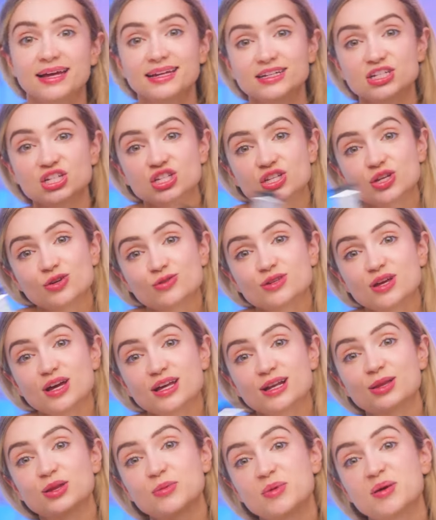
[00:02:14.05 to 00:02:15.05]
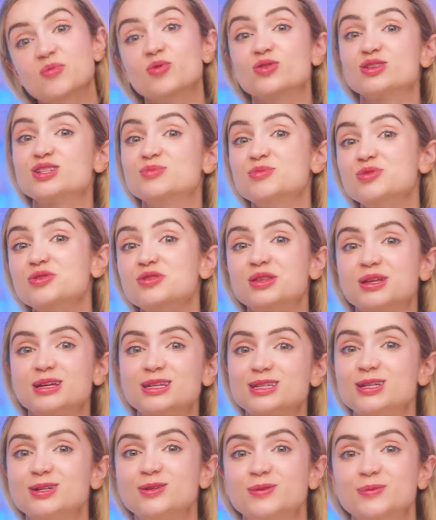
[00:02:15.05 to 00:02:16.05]
It just goes on a little bit more
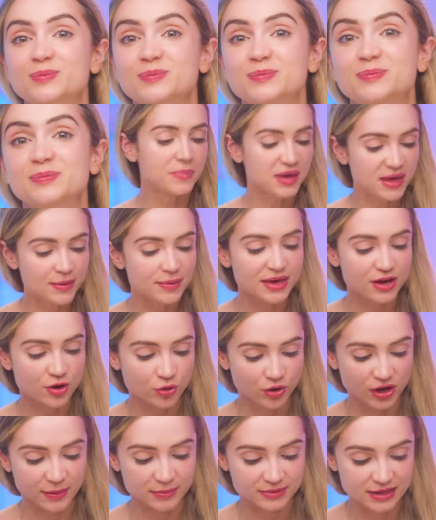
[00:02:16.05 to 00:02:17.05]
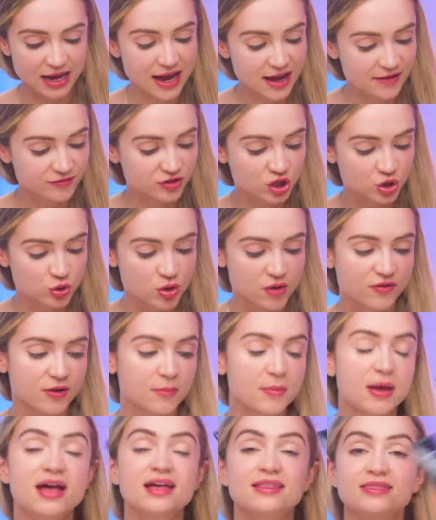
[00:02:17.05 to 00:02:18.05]
smoothly too. BB creams, I have two of
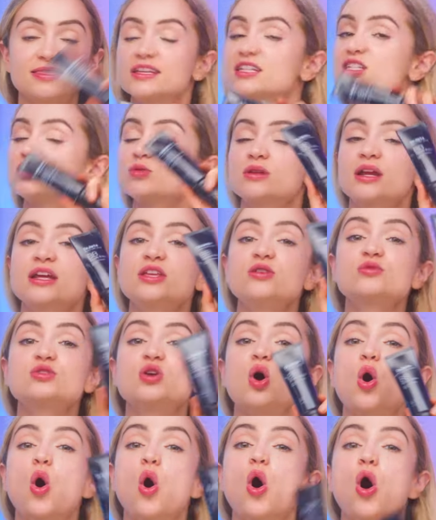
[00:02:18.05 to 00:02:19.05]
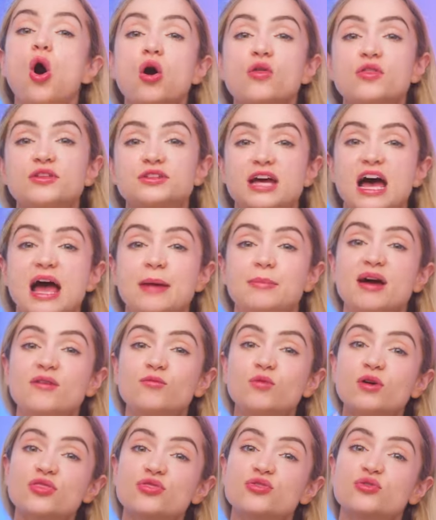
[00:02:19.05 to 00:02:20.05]
them. This one I use all the time. I
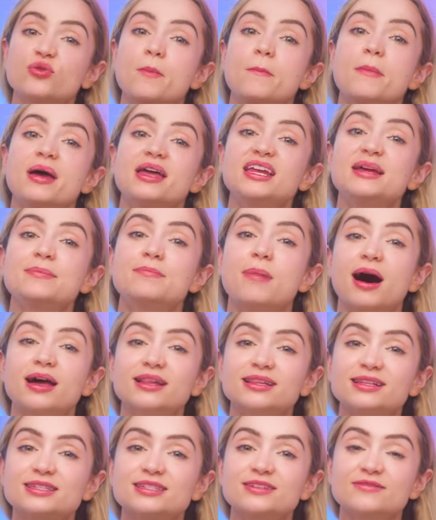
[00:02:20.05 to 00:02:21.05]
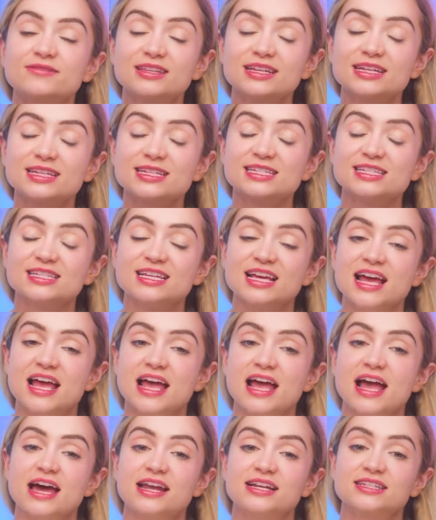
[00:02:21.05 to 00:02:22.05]
went through many bottles of this
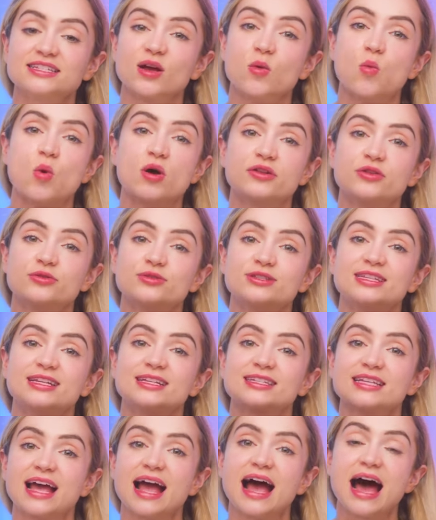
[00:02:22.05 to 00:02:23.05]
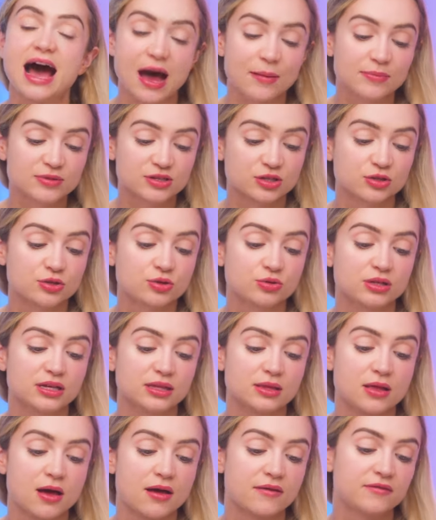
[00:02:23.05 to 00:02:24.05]
and it's like one of those things I absolutely
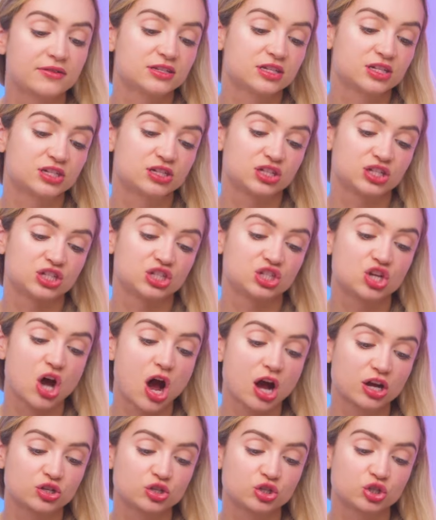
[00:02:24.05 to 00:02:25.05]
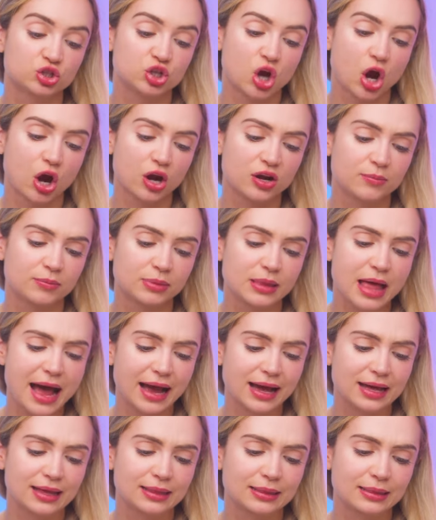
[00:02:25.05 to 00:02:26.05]
love. It's just this Dr. Jart
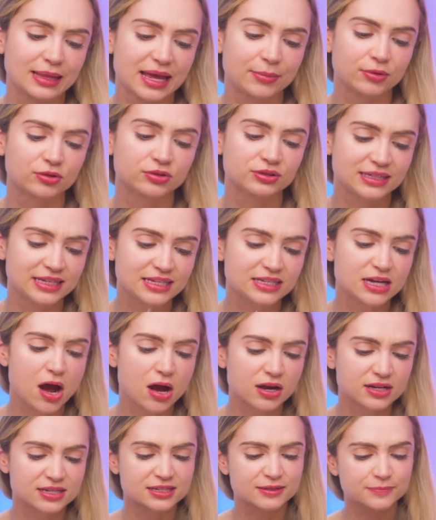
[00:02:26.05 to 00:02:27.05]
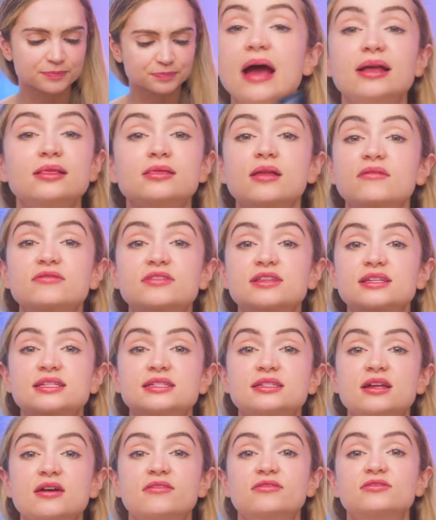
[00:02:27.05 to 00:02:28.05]
Black Label Detox. I love this
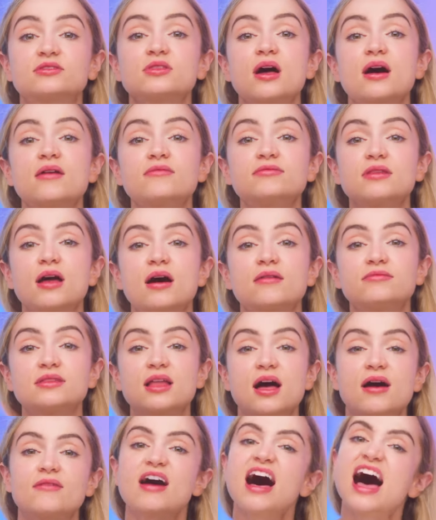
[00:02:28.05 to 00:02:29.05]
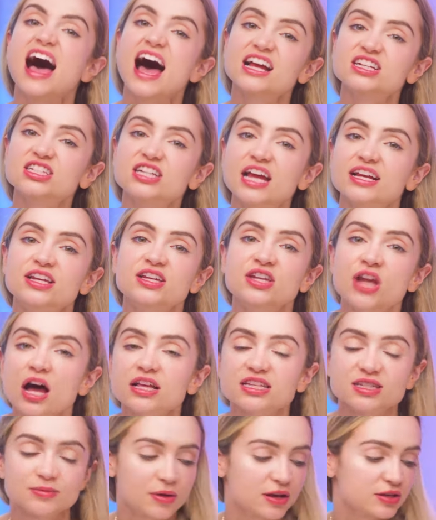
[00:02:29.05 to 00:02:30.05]
stuff. Love, love, love. Hashtag
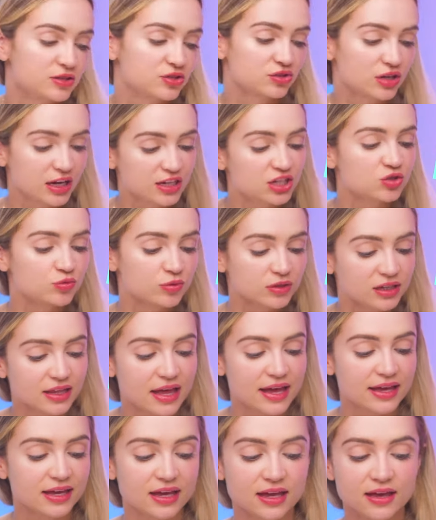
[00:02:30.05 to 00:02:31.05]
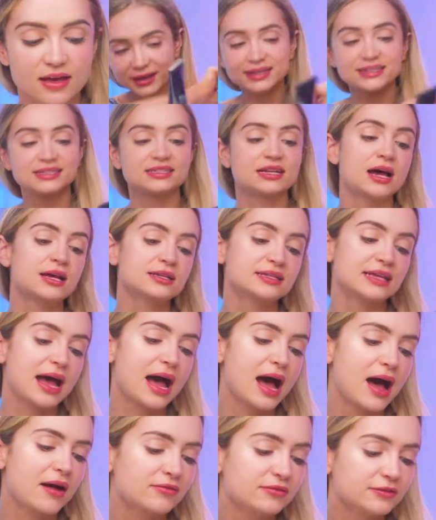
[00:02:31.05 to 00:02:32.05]
not sponsored. I just really like it. It does
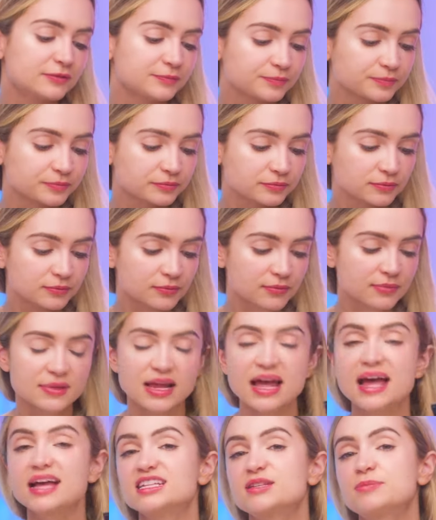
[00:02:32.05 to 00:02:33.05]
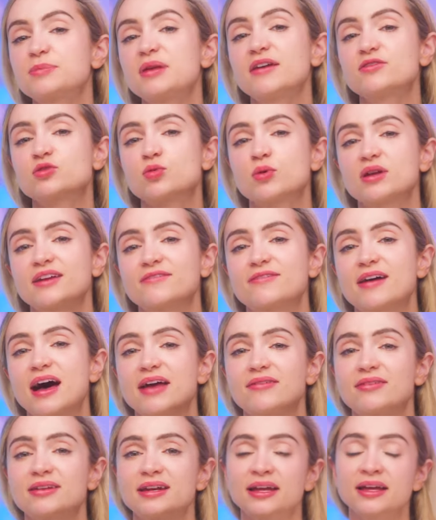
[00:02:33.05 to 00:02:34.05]
have SPF
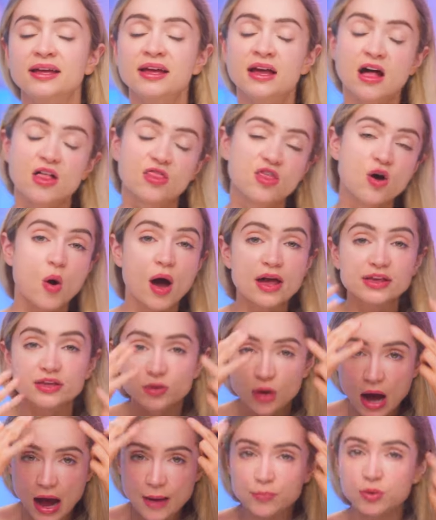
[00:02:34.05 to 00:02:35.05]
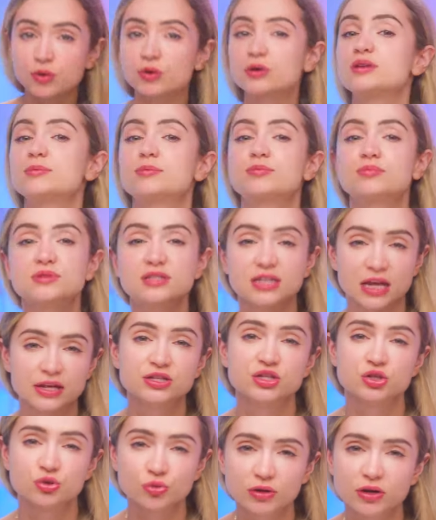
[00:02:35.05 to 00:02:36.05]
25 in it, though I, I put
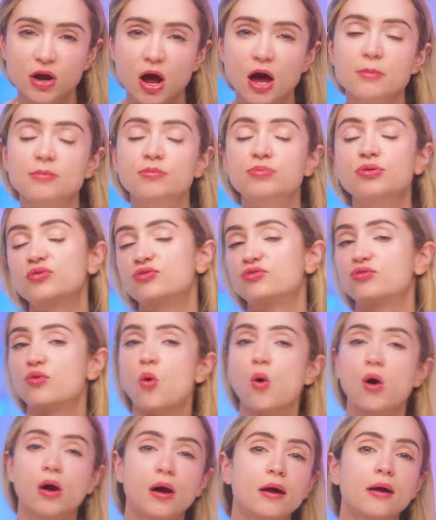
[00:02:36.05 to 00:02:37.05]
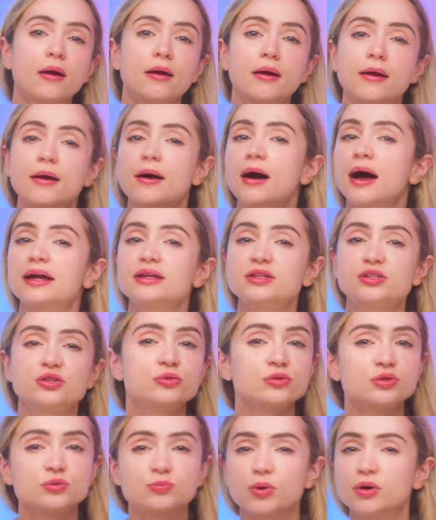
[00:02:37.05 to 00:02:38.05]
sunscreen on before
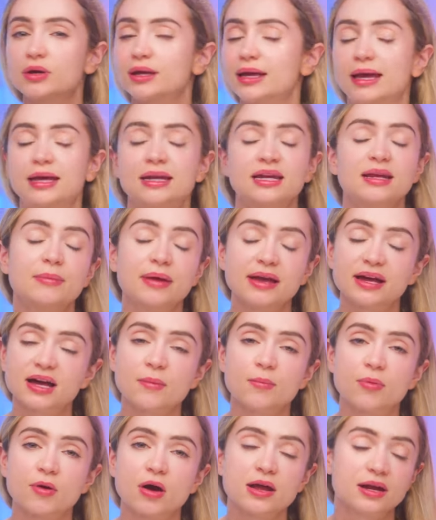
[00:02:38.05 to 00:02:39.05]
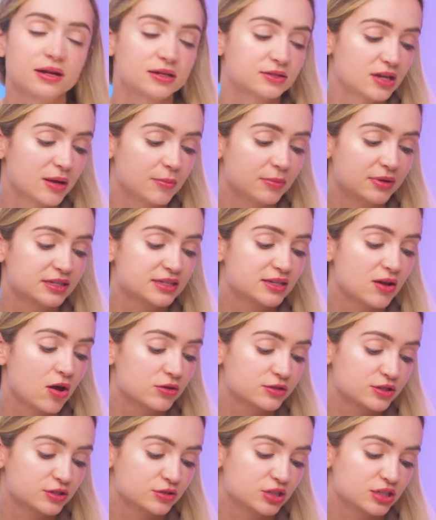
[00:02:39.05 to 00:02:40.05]
I put any makeup products on, but it's
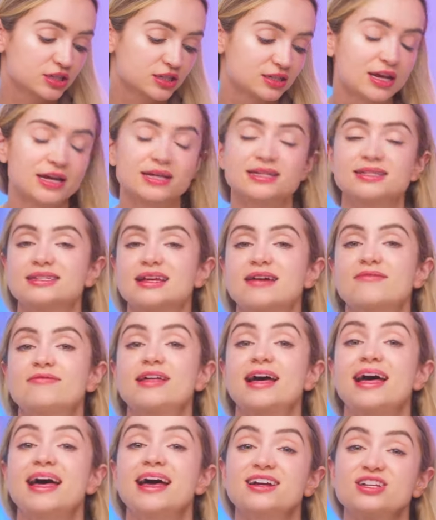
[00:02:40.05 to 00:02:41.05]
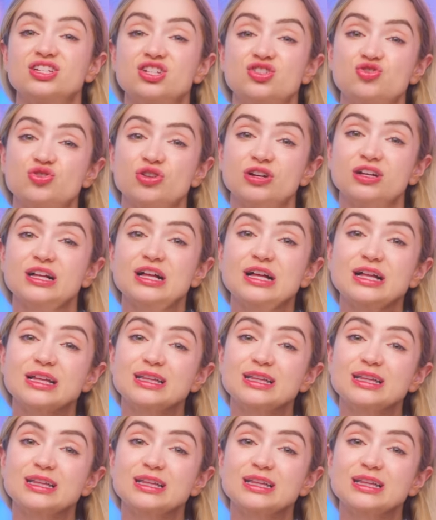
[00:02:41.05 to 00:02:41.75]
also just nice to have that extra